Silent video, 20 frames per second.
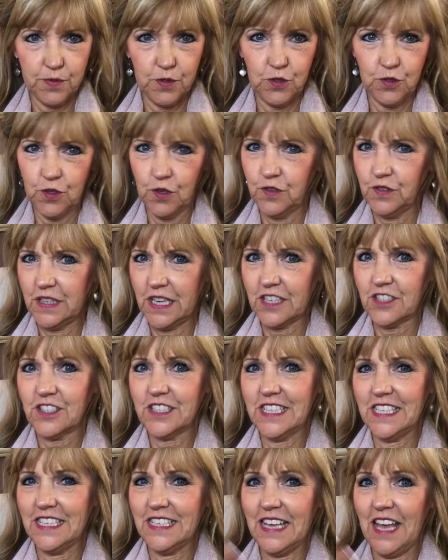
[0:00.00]
You don't
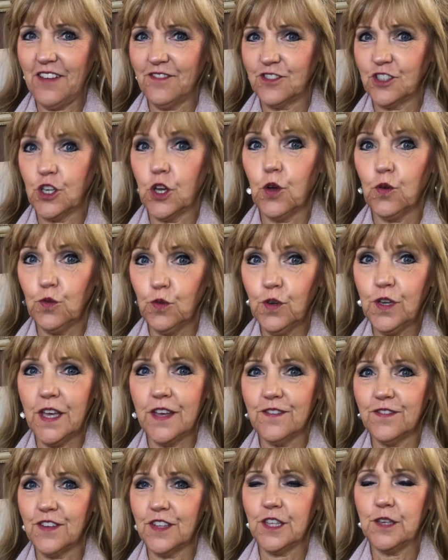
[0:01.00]
actually have to go
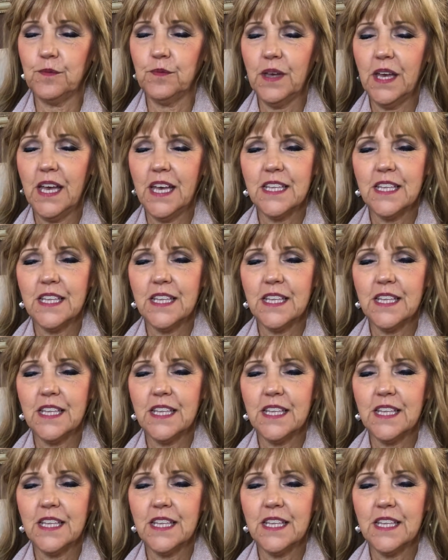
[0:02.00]
looking for them.